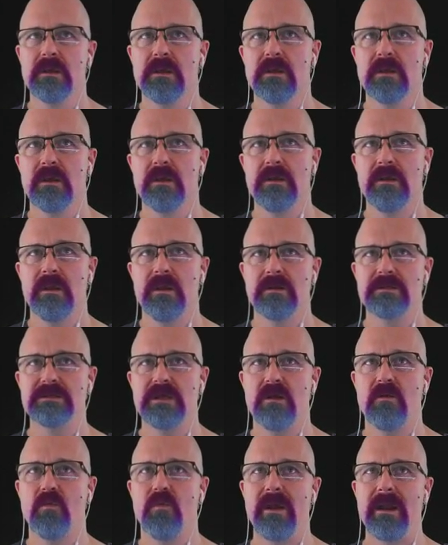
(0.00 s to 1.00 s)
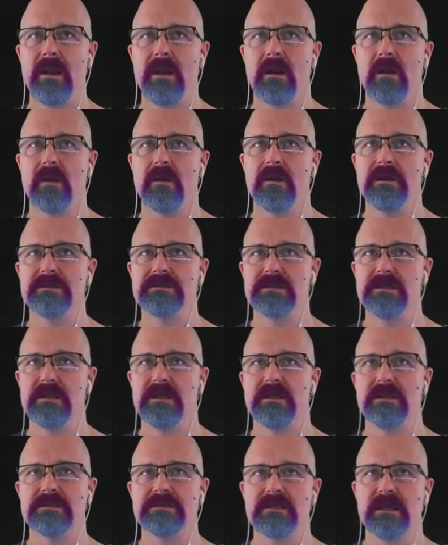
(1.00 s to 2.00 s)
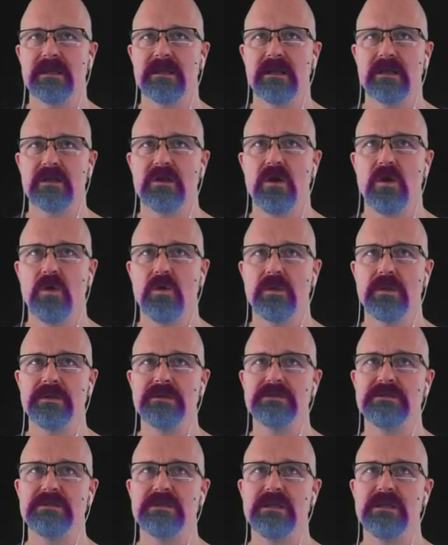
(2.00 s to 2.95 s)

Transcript: no, it's not where, isn't it? It's like a :T